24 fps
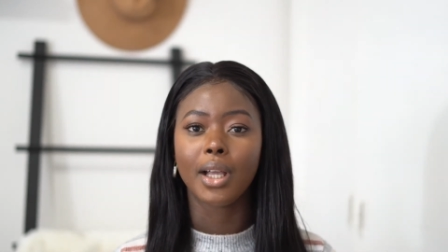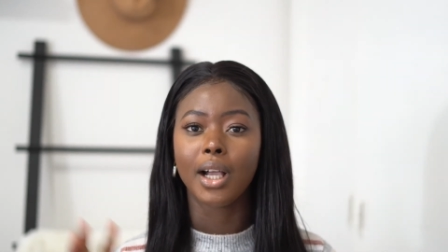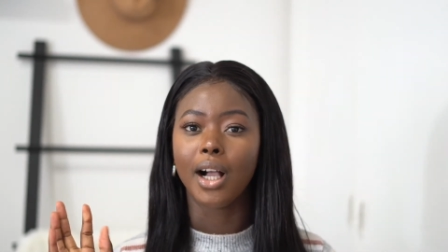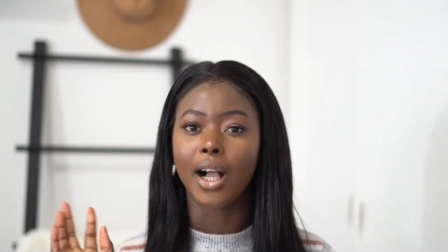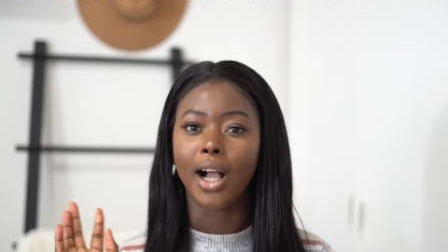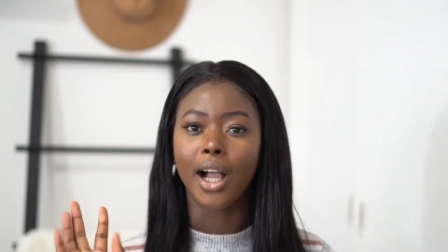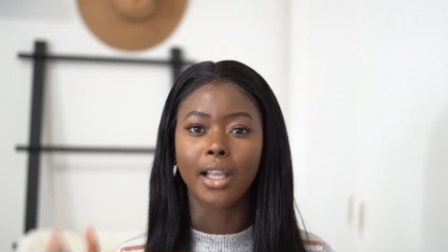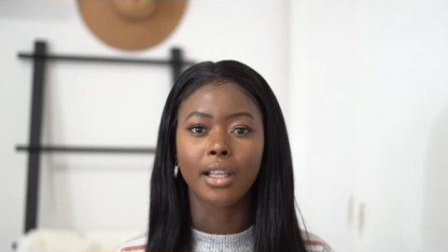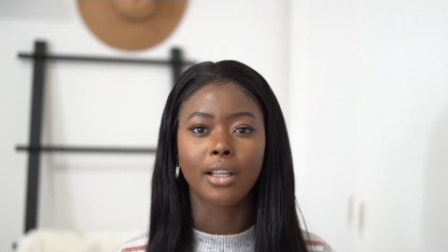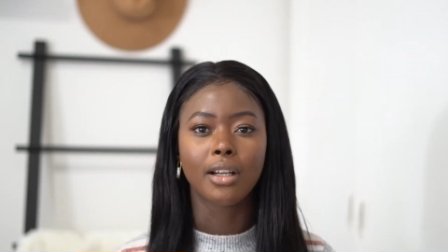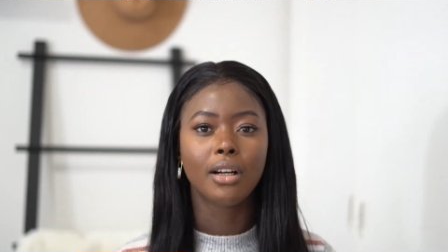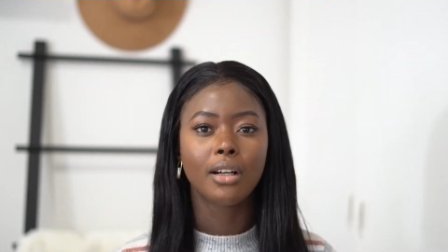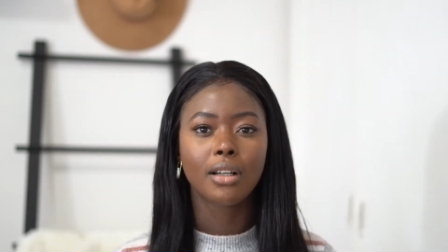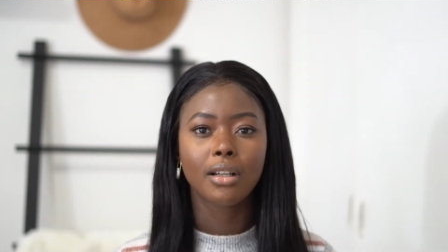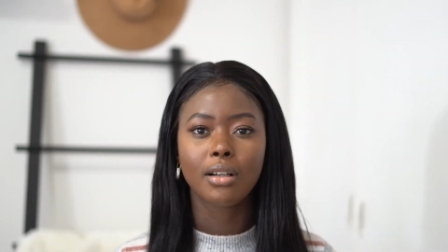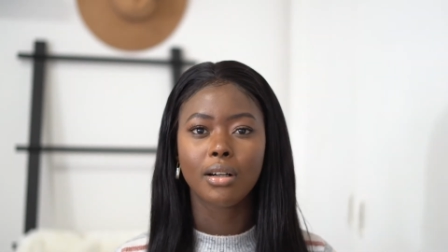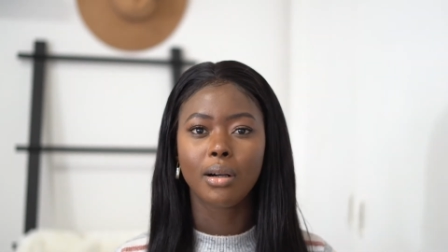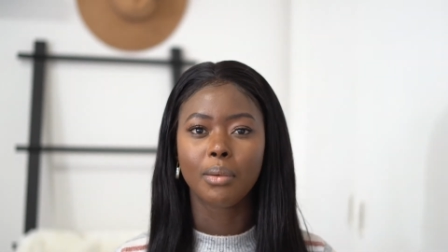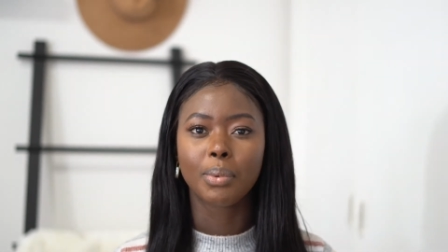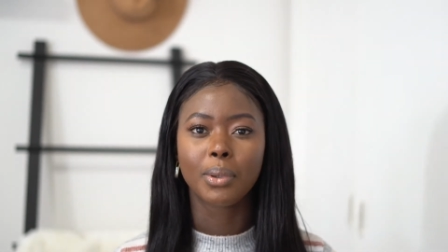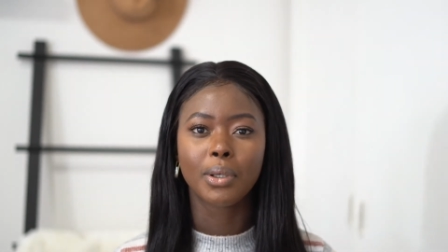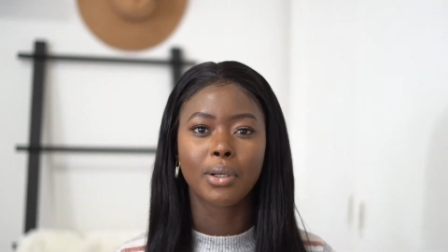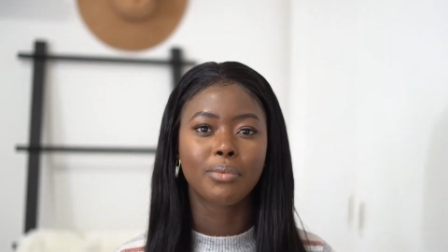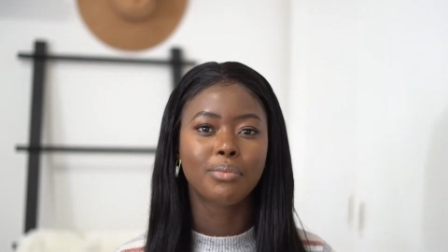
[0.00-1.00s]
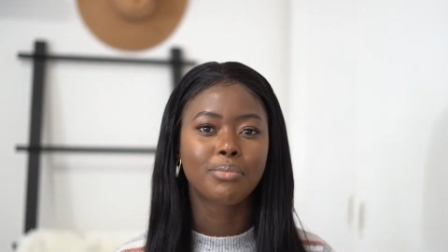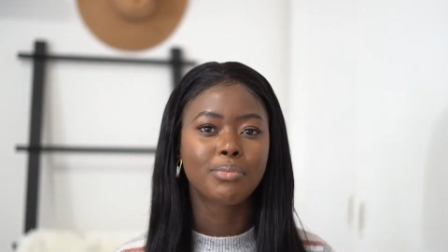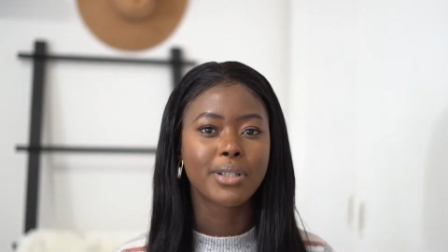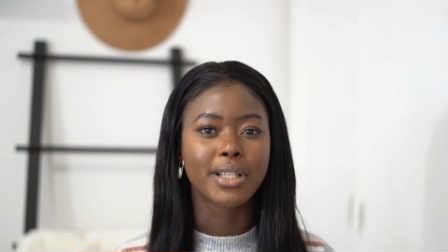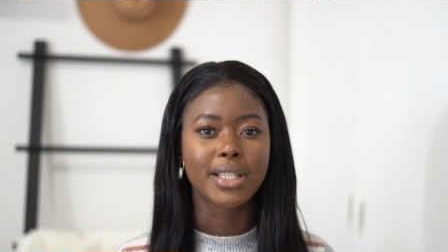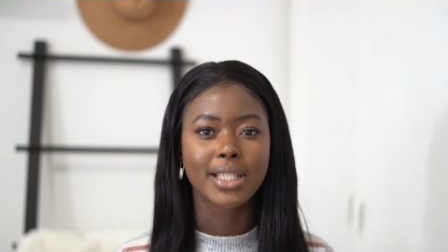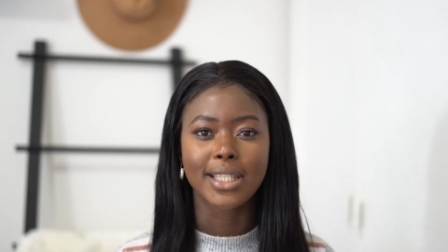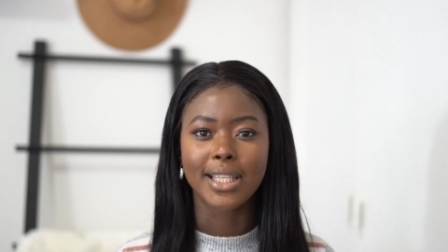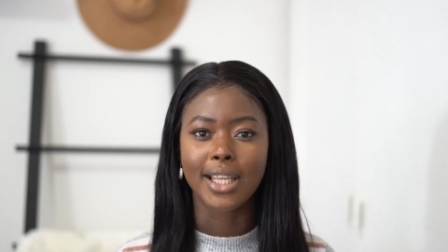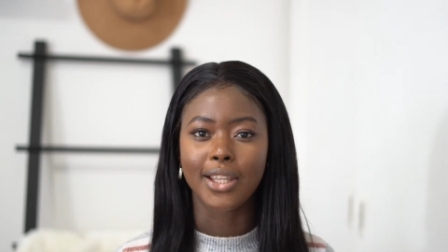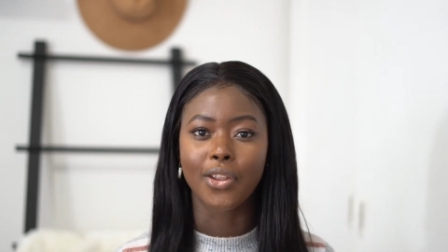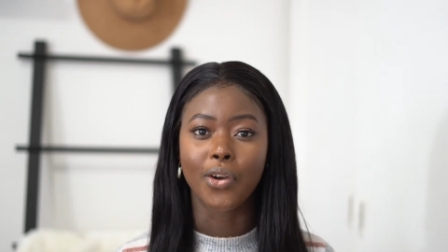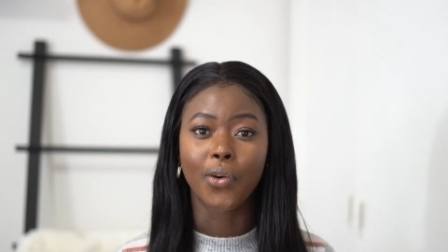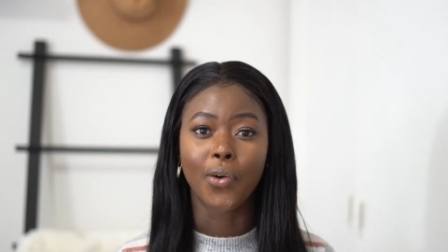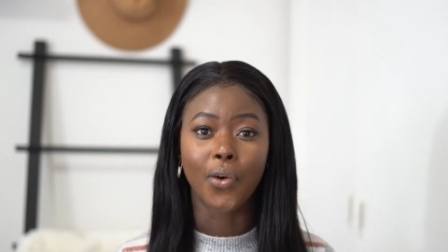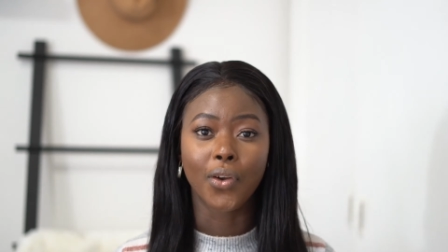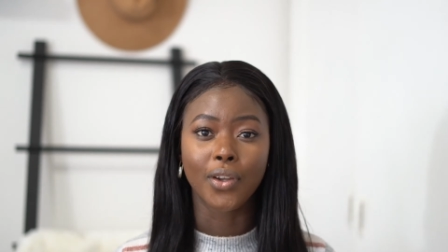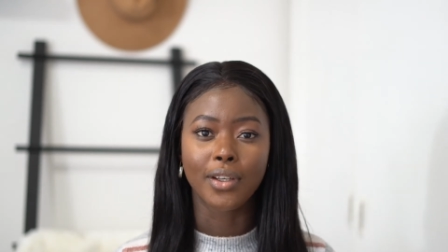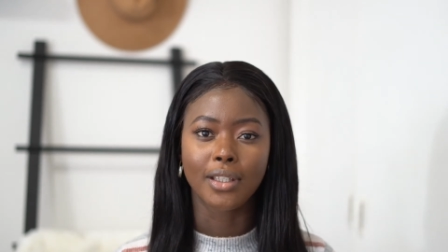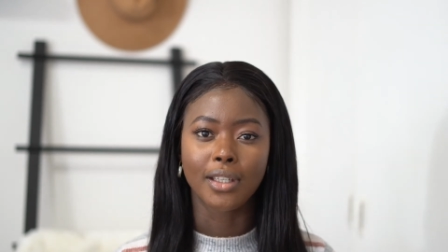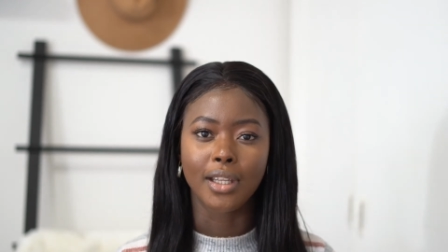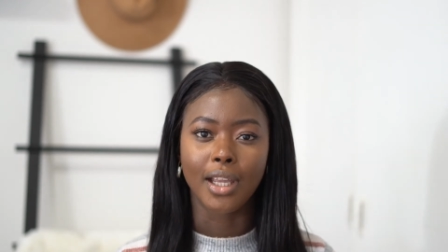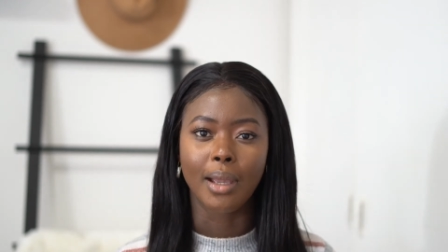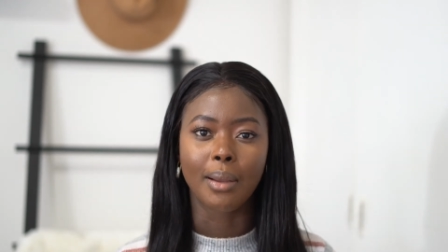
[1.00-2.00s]
I got a couple of presets
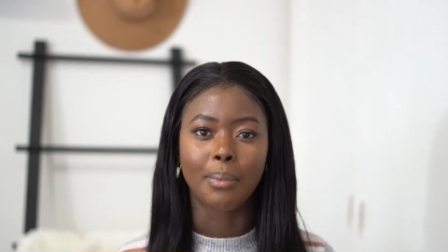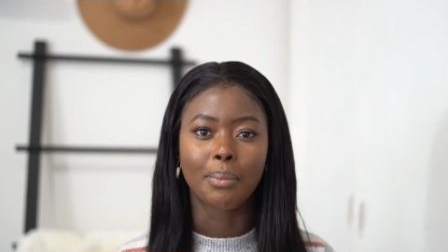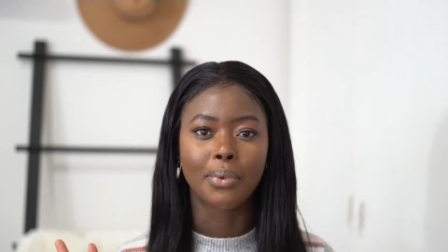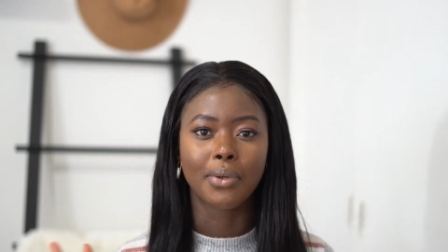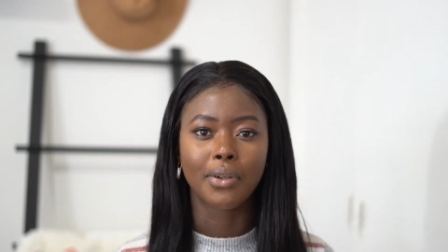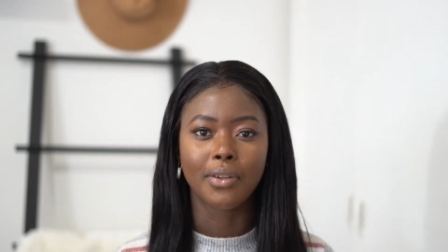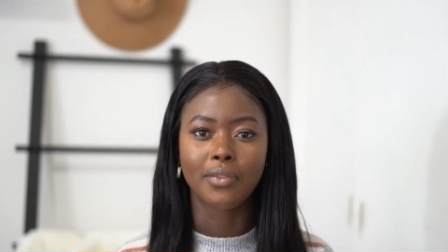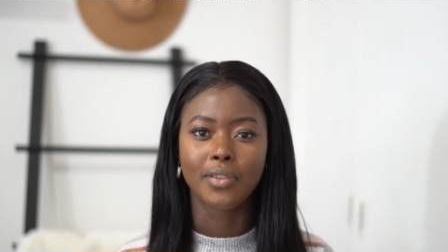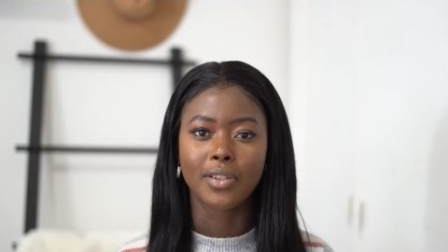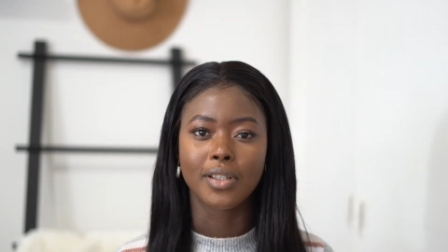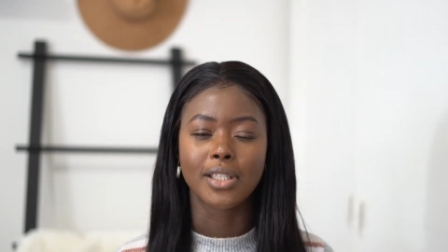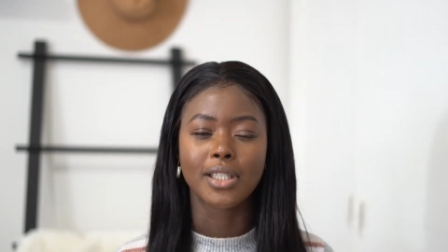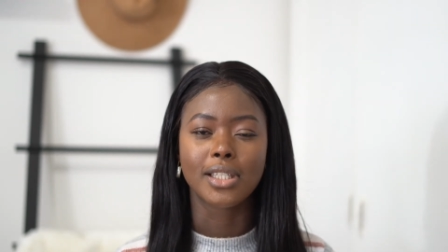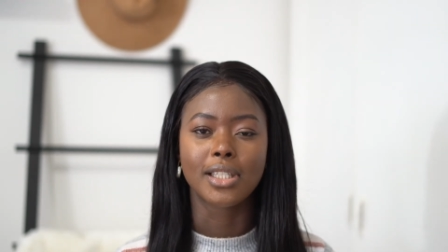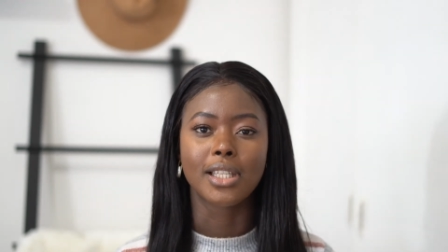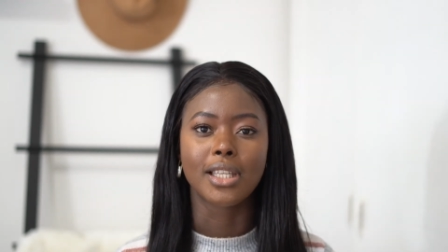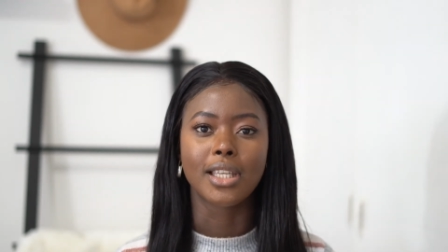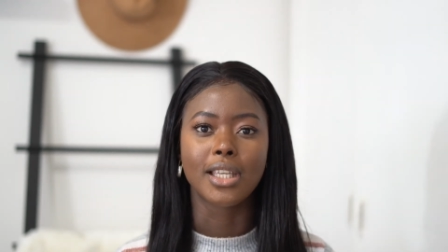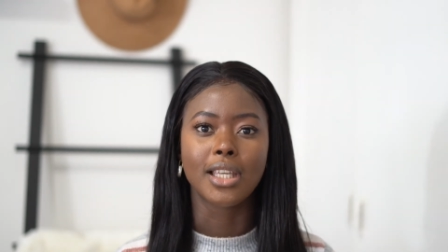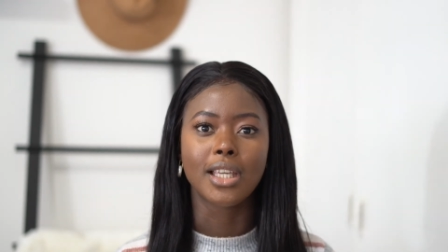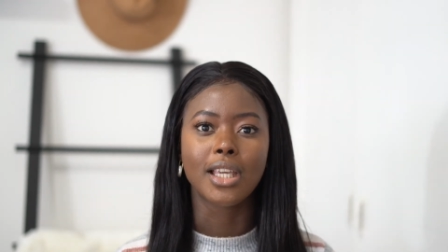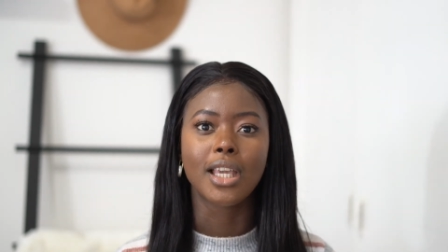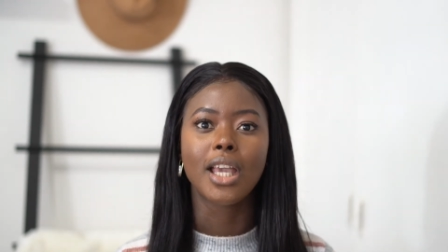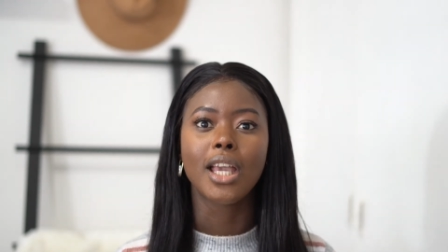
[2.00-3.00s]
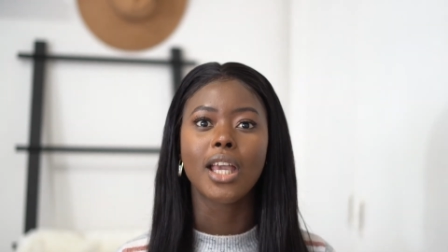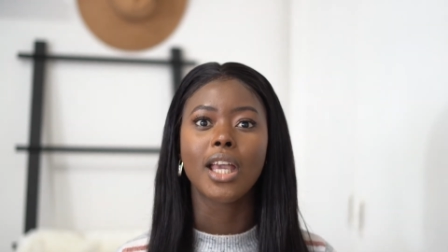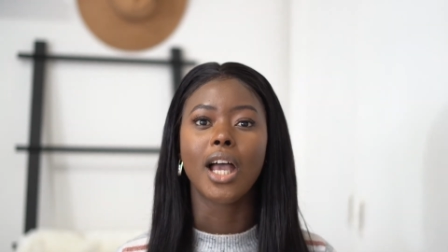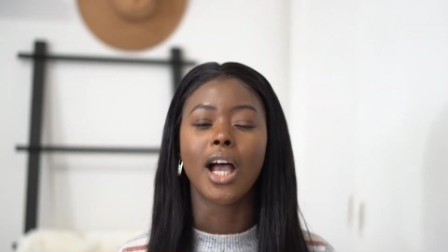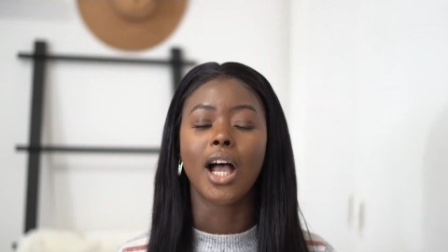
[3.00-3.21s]
on there previously.